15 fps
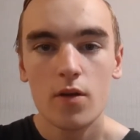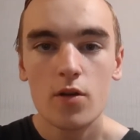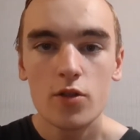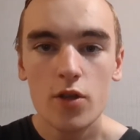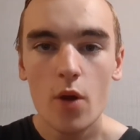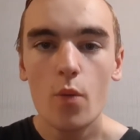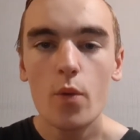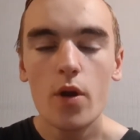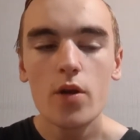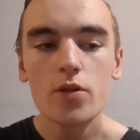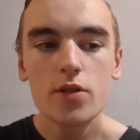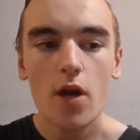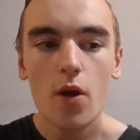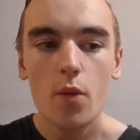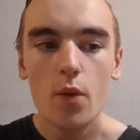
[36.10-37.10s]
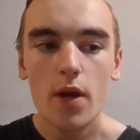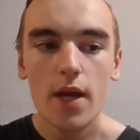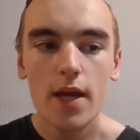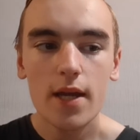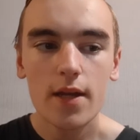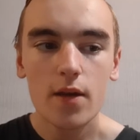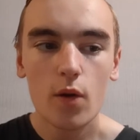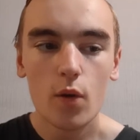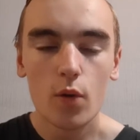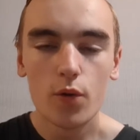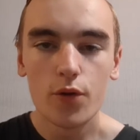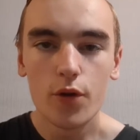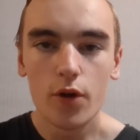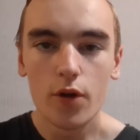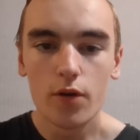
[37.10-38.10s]
So we're going to go in
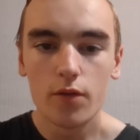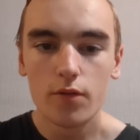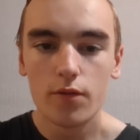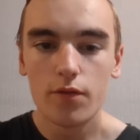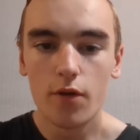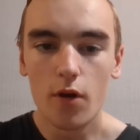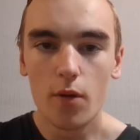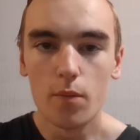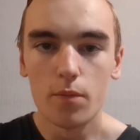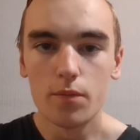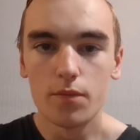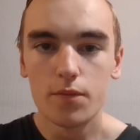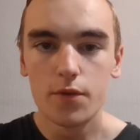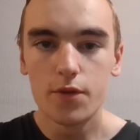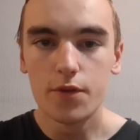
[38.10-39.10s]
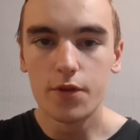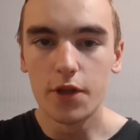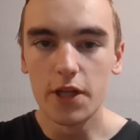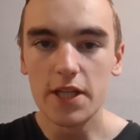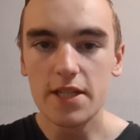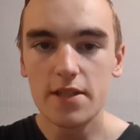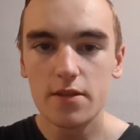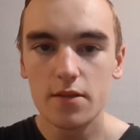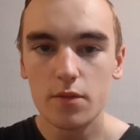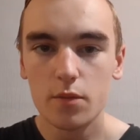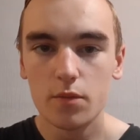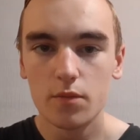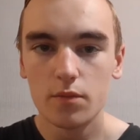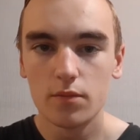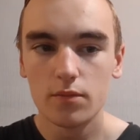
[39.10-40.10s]
order from the least
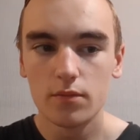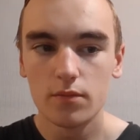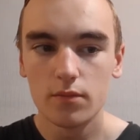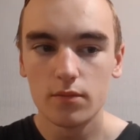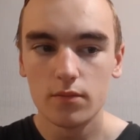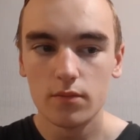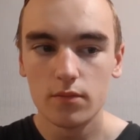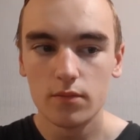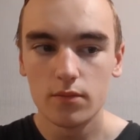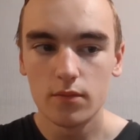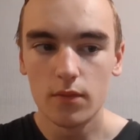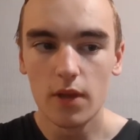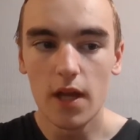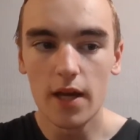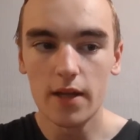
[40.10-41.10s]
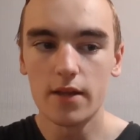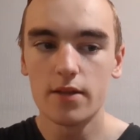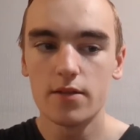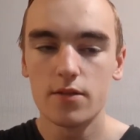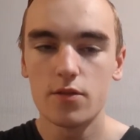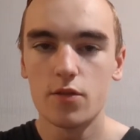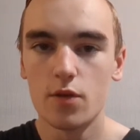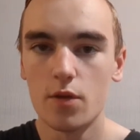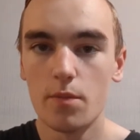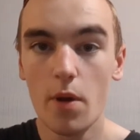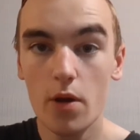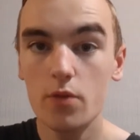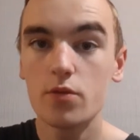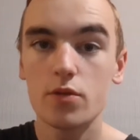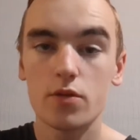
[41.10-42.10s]
liked to the
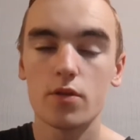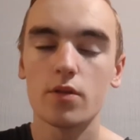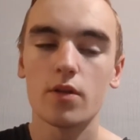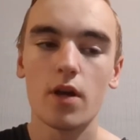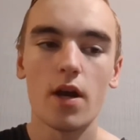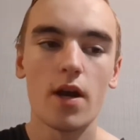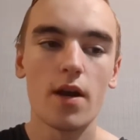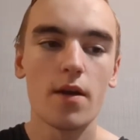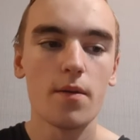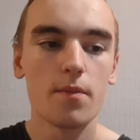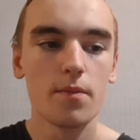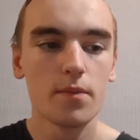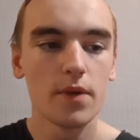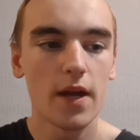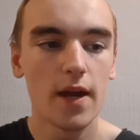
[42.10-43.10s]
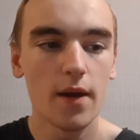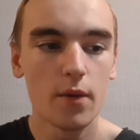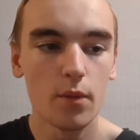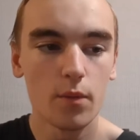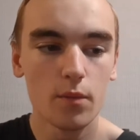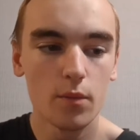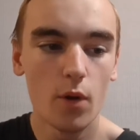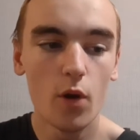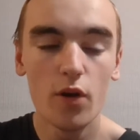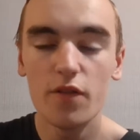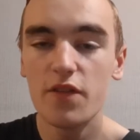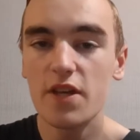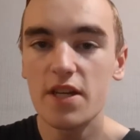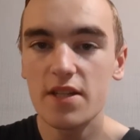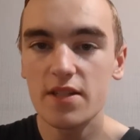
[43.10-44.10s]
most. Um, now, all of
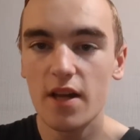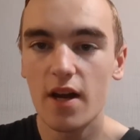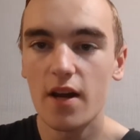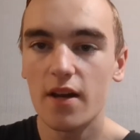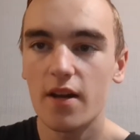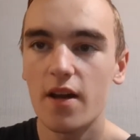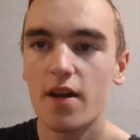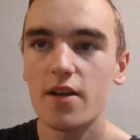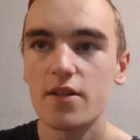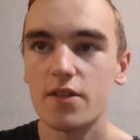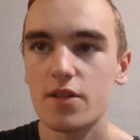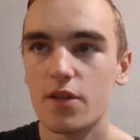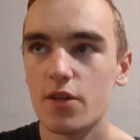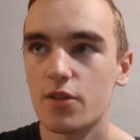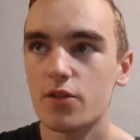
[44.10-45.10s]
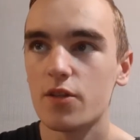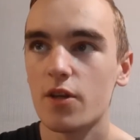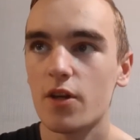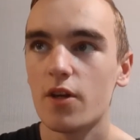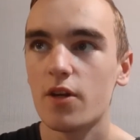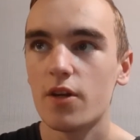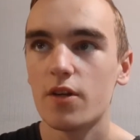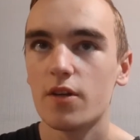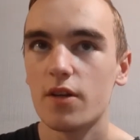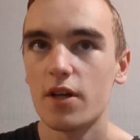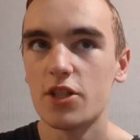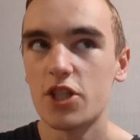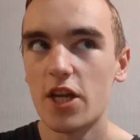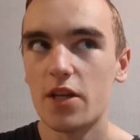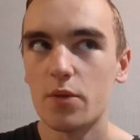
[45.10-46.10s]
these are cars that I
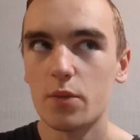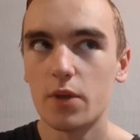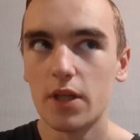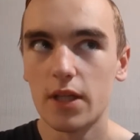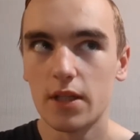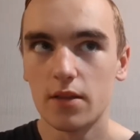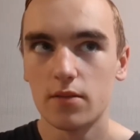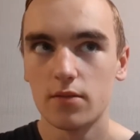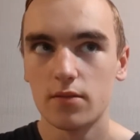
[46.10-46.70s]
genuinely,